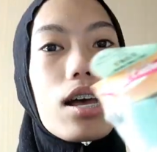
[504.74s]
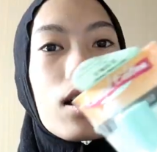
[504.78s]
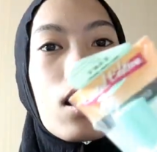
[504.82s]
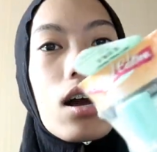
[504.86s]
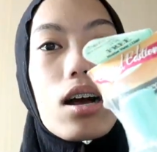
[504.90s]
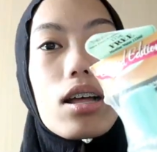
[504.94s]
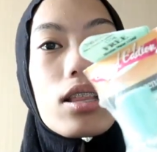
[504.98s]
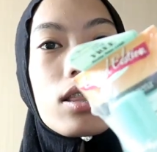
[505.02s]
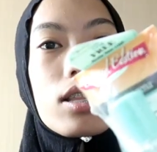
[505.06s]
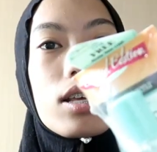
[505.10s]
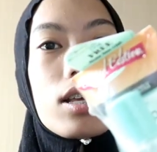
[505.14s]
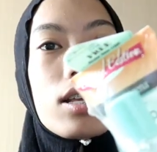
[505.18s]
so I
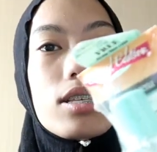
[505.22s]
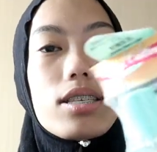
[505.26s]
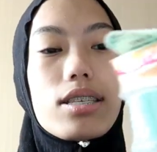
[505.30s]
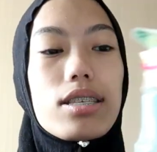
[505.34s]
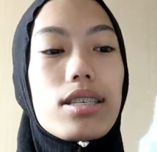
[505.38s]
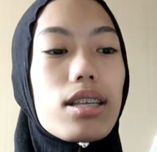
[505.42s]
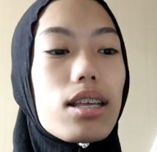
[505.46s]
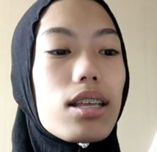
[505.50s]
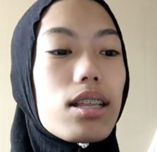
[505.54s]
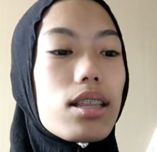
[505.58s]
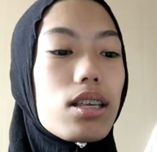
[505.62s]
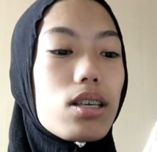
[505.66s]
got
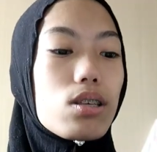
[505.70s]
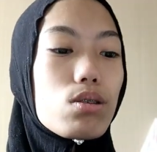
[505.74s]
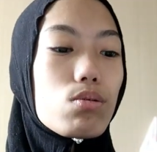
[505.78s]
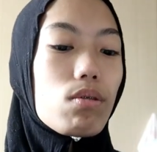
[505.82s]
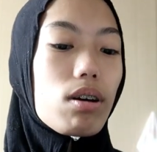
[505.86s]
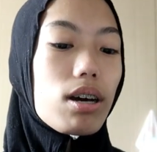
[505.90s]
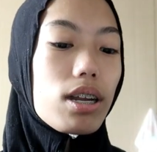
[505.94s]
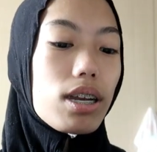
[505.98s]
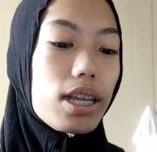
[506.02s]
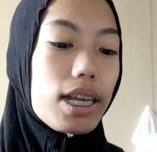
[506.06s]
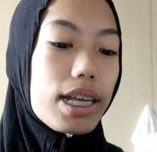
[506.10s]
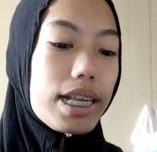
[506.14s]
this. This
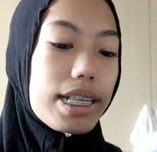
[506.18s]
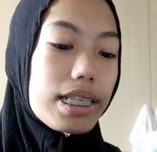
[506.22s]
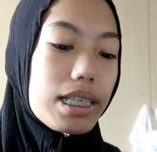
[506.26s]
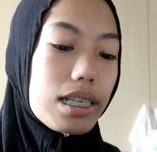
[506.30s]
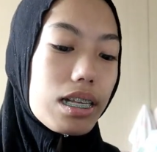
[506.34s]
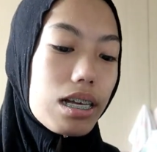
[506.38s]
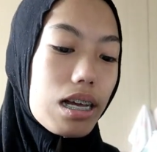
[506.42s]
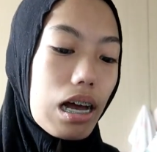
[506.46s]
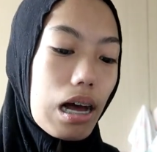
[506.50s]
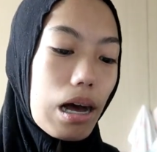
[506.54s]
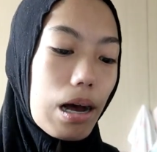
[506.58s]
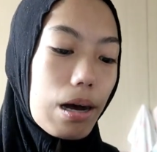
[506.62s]
one
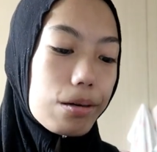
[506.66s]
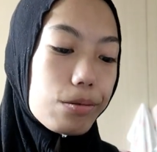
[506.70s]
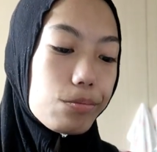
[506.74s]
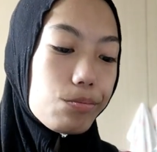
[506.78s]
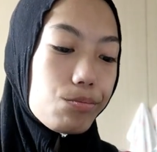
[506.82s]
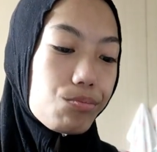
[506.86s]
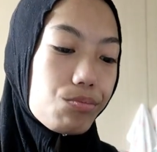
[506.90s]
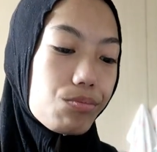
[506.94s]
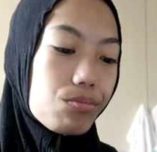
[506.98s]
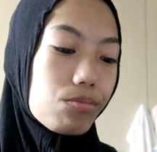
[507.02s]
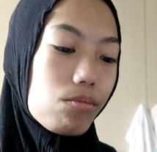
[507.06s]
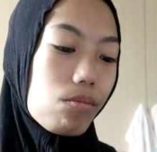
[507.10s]
is
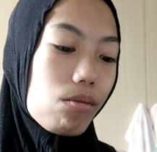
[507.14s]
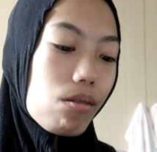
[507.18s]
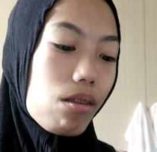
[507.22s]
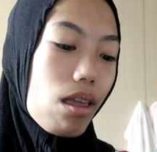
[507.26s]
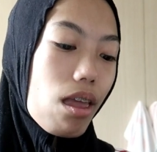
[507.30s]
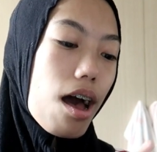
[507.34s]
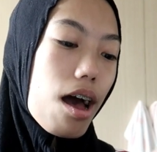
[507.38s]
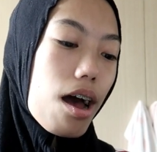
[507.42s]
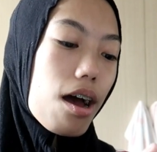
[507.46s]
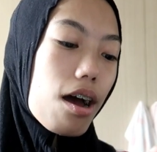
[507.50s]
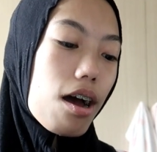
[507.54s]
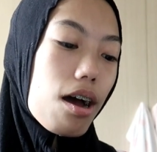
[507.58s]

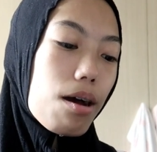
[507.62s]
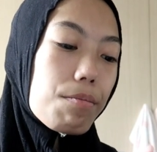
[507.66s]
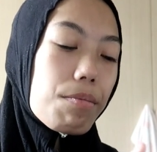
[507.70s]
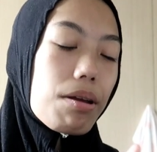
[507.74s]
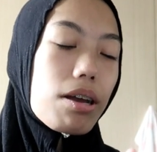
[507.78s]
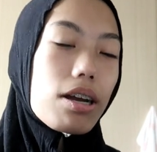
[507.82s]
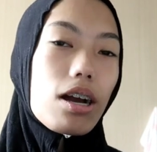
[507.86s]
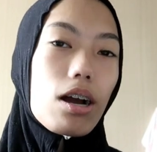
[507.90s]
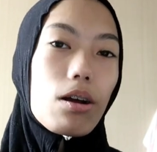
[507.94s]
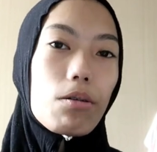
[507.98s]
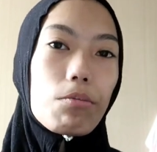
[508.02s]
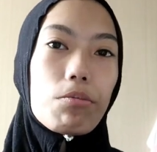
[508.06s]

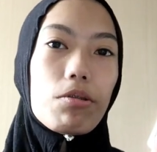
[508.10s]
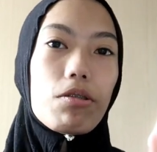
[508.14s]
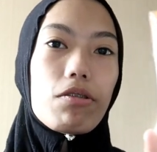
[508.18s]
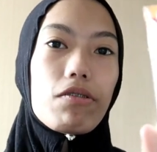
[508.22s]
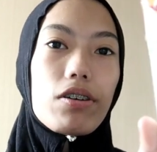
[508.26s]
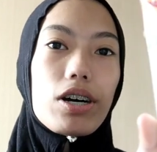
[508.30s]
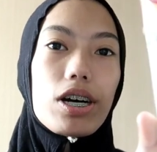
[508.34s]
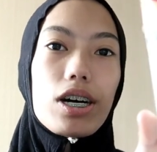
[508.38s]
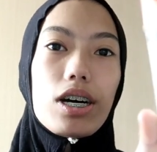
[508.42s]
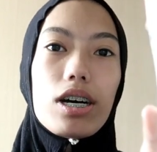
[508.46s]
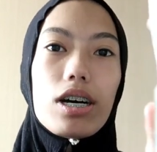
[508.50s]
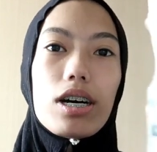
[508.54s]
makeup
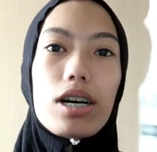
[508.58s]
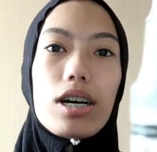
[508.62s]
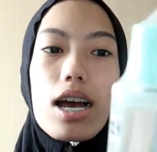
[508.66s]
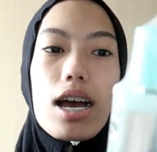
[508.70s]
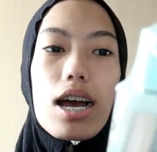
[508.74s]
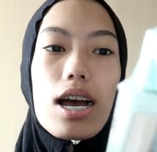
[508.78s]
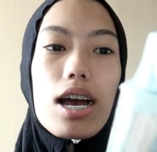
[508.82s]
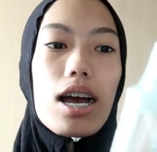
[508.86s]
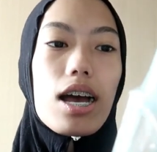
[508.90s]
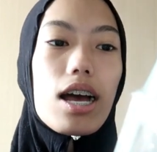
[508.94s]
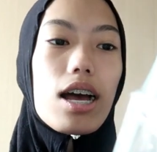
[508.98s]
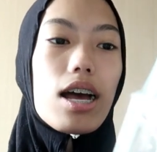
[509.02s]
remover
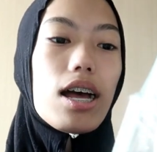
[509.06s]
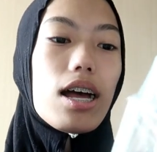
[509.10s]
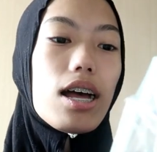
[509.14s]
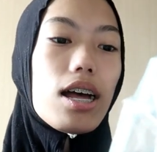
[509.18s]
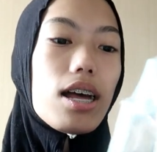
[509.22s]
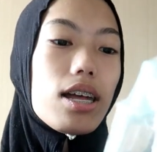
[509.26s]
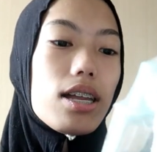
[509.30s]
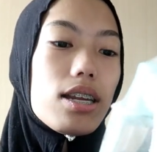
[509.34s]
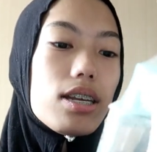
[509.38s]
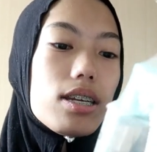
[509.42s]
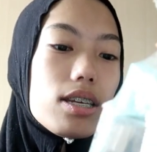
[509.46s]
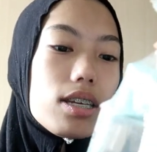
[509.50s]

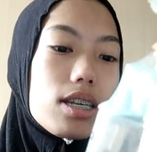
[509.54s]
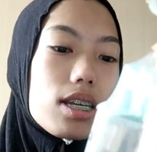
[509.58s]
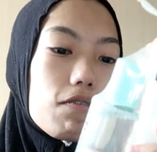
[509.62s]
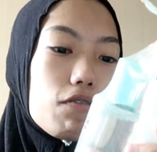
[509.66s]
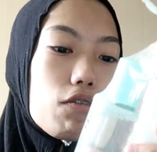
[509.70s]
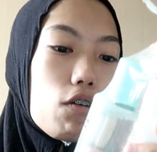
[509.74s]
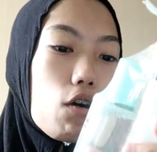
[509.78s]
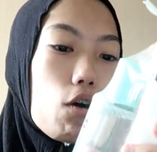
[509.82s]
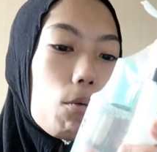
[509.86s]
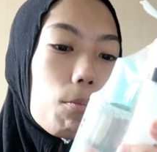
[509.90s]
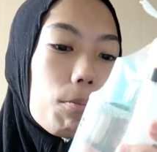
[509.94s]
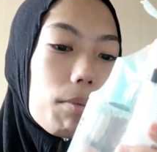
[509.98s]

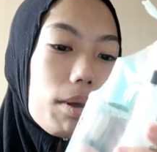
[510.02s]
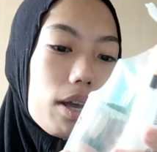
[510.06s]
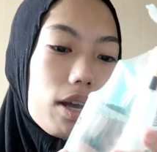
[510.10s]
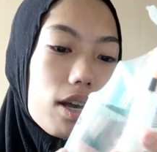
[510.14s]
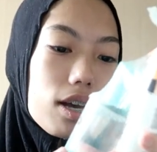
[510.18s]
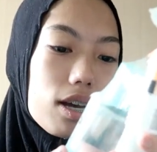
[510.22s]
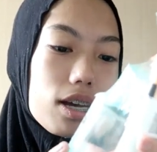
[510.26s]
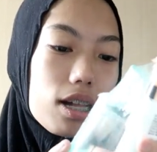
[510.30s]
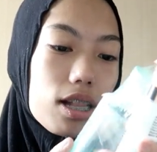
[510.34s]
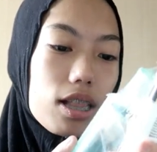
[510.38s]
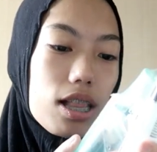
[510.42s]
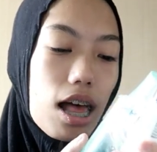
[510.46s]
and
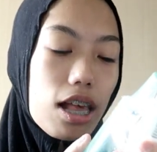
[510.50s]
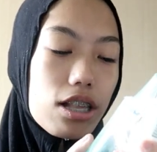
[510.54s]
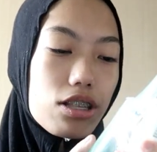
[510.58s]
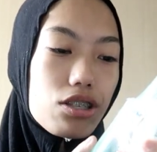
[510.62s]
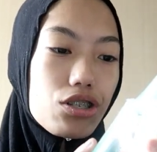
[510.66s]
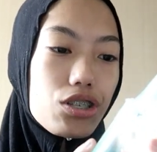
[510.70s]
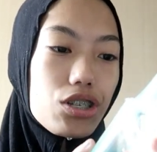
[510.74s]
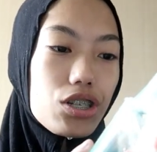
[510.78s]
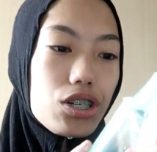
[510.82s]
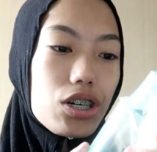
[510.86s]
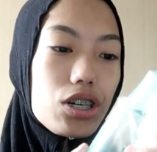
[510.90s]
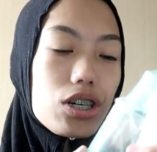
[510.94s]
foaming
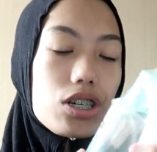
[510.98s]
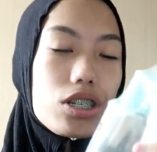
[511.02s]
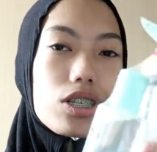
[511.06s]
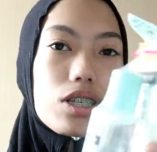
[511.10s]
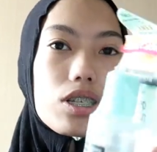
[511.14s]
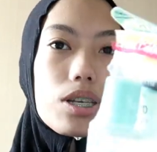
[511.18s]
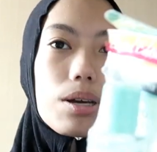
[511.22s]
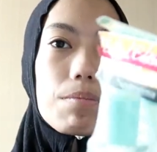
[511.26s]
cleanser or